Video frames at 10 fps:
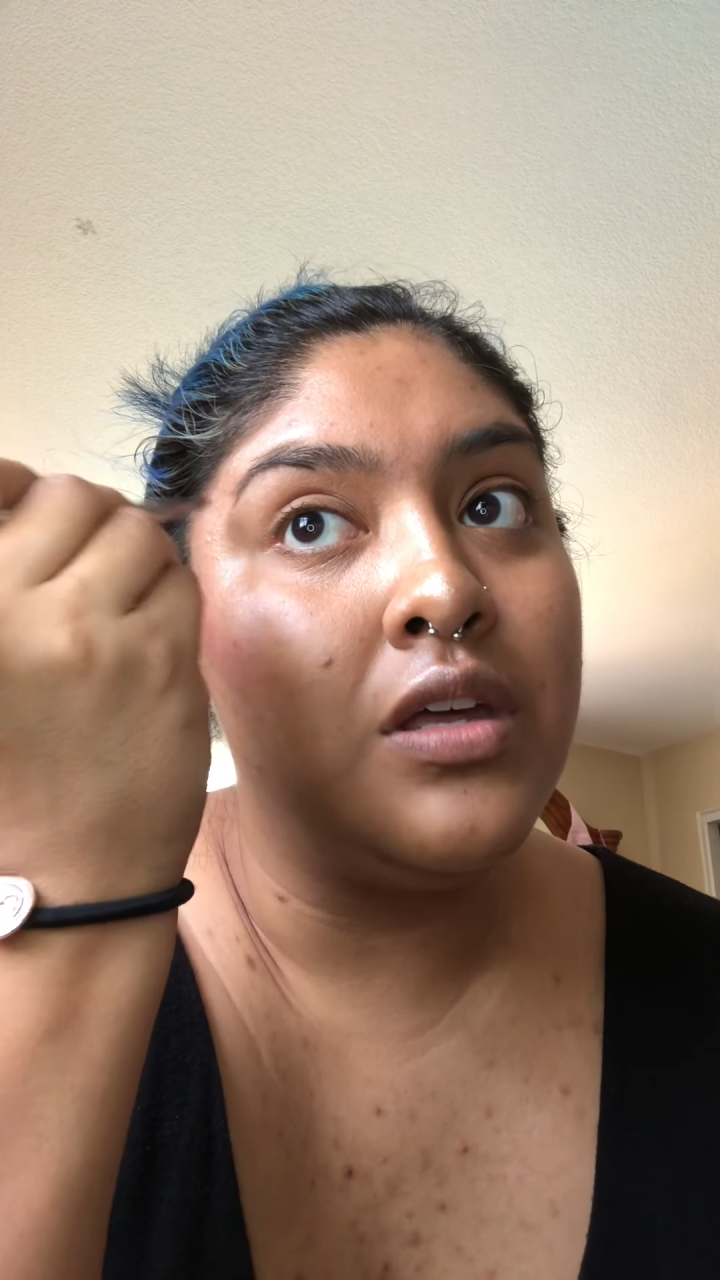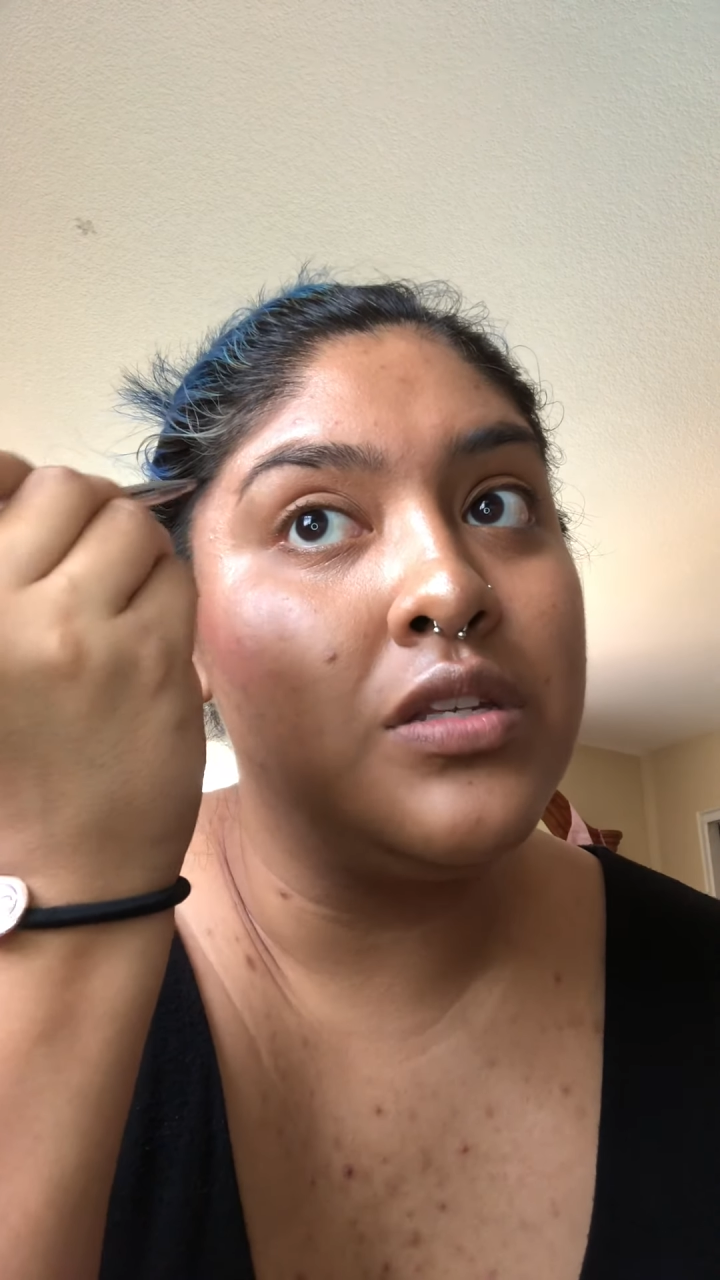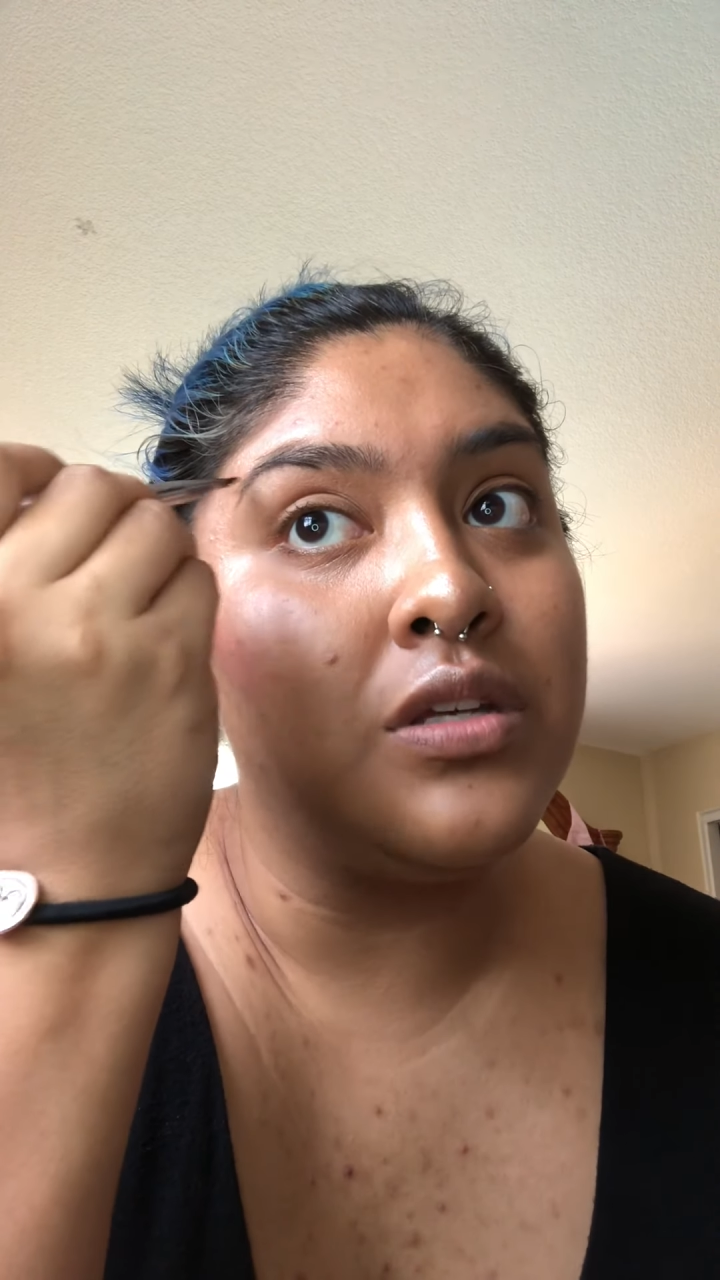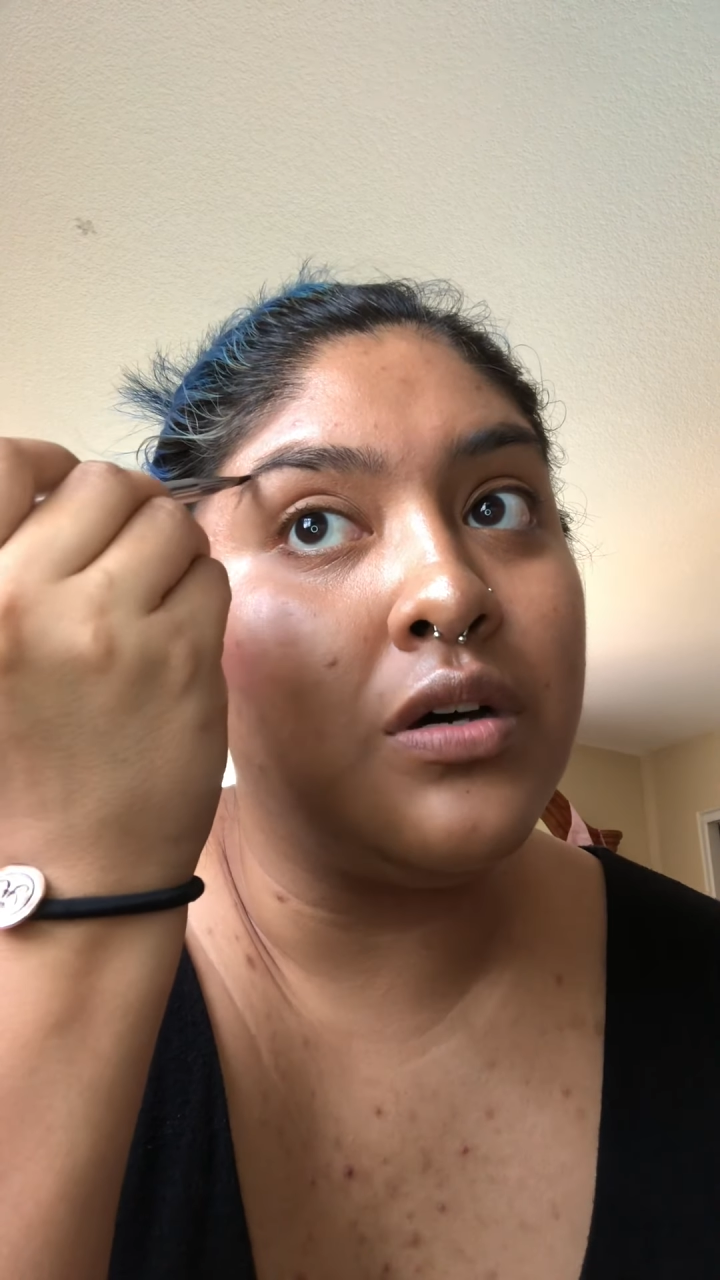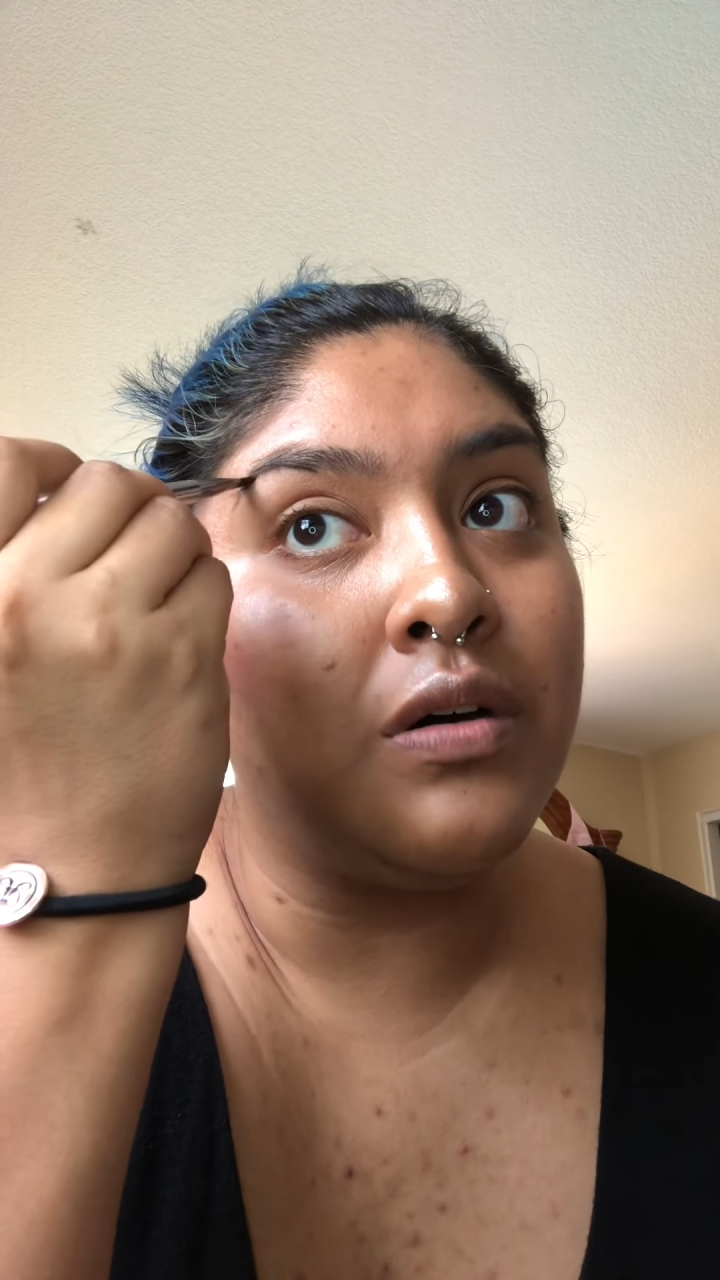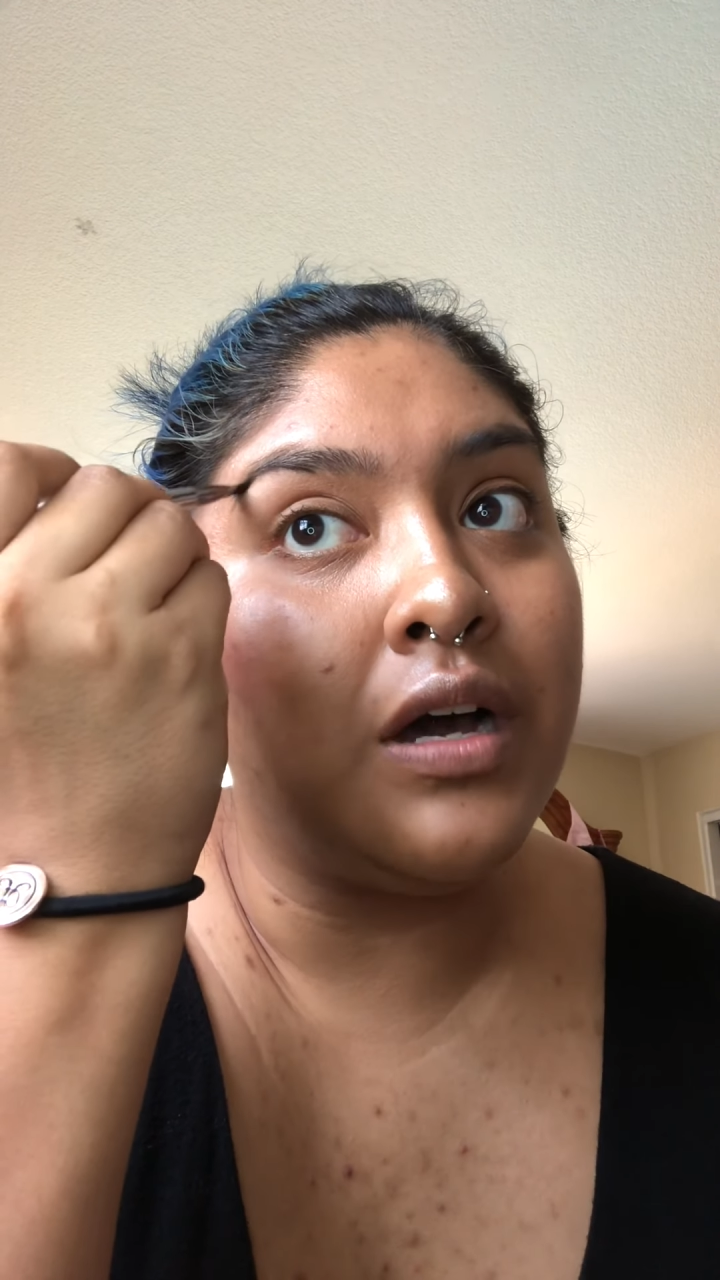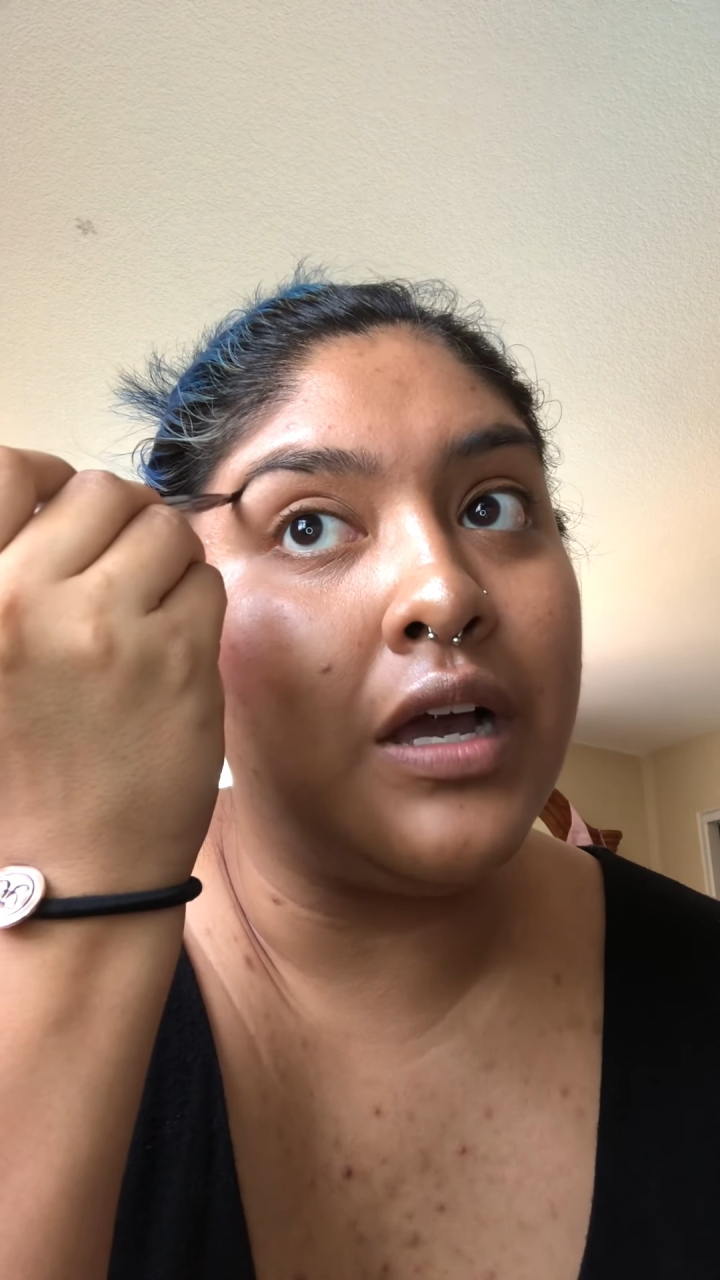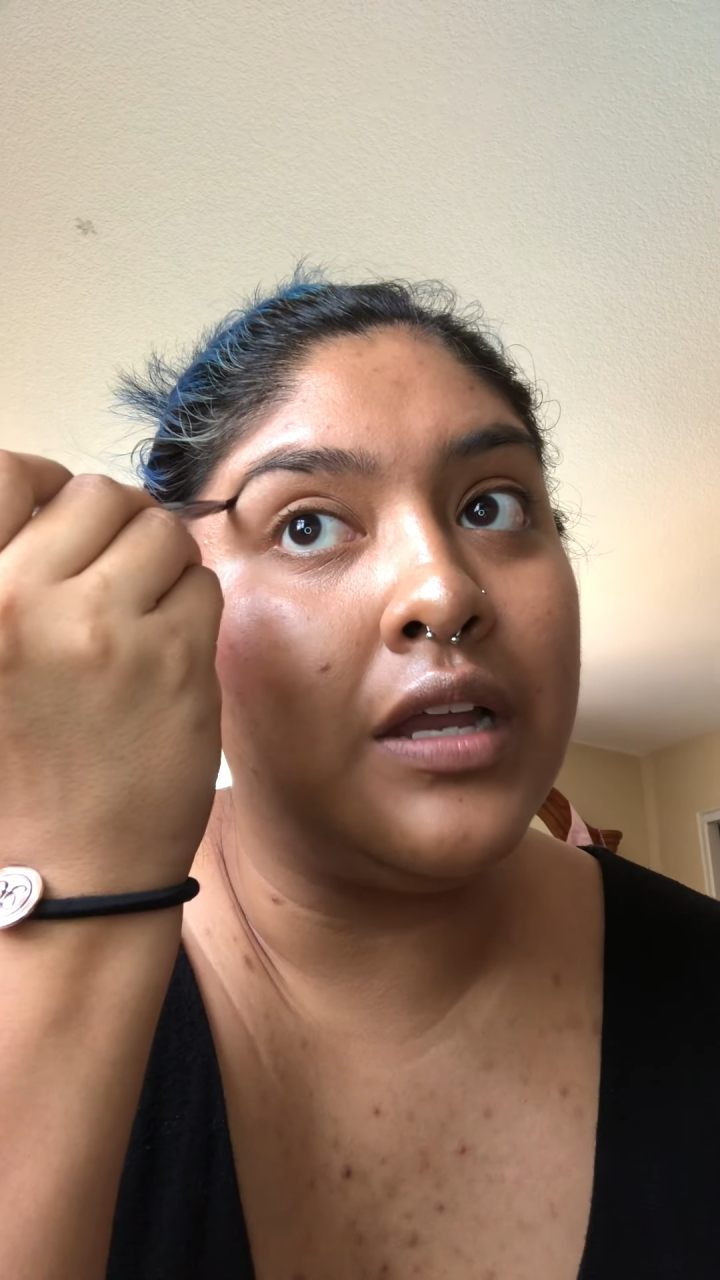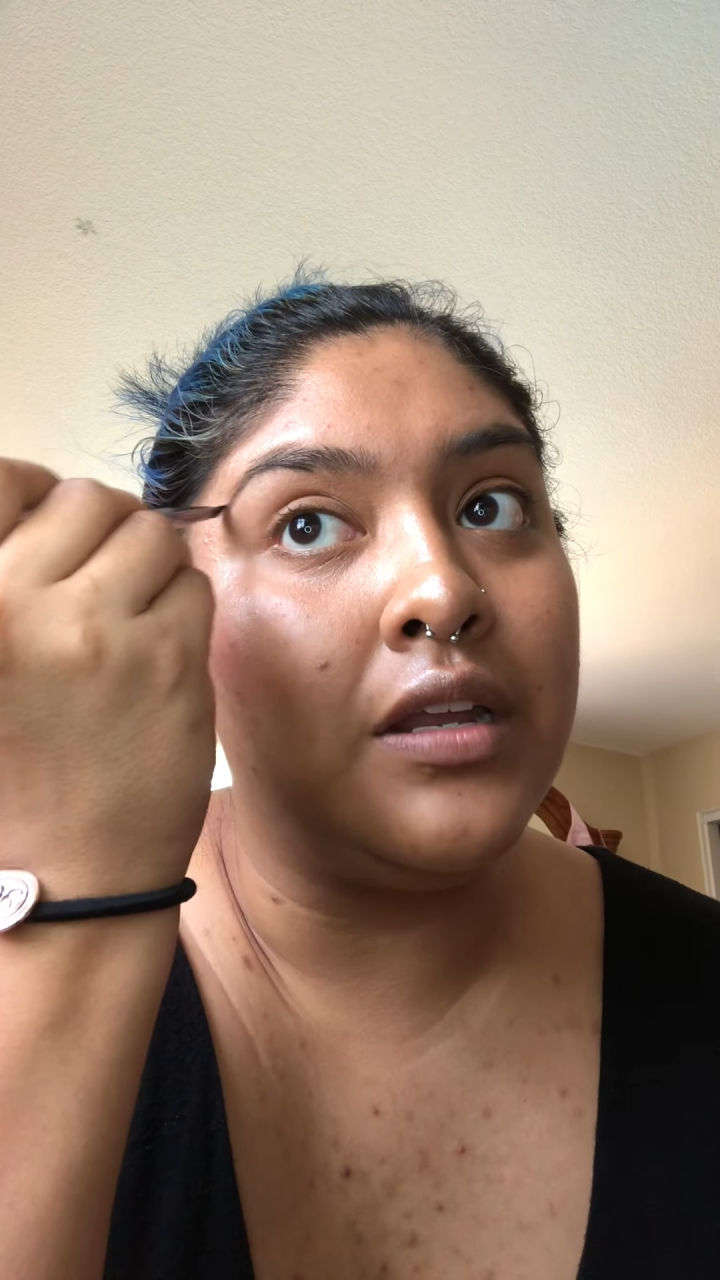So I